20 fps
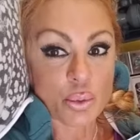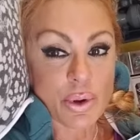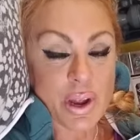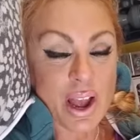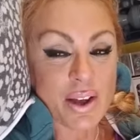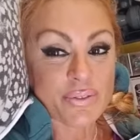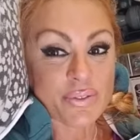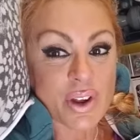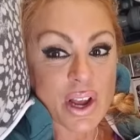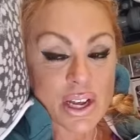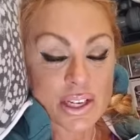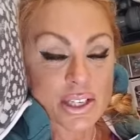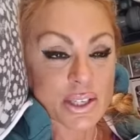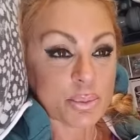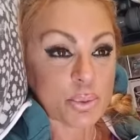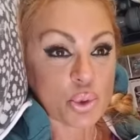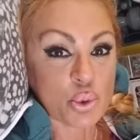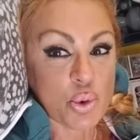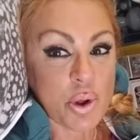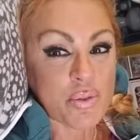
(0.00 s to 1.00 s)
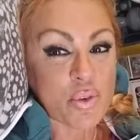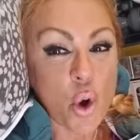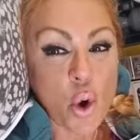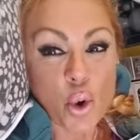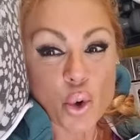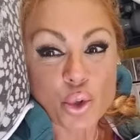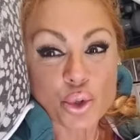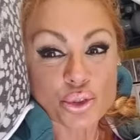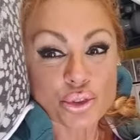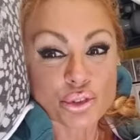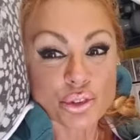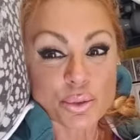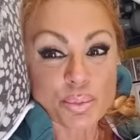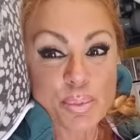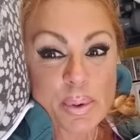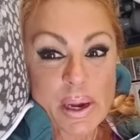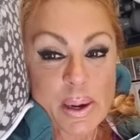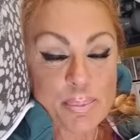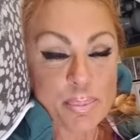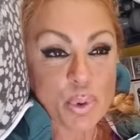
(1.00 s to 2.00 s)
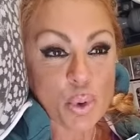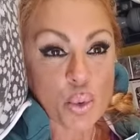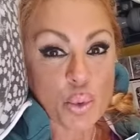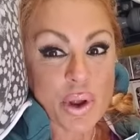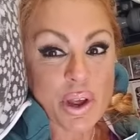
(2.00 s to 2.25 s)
We have customers. We have older people.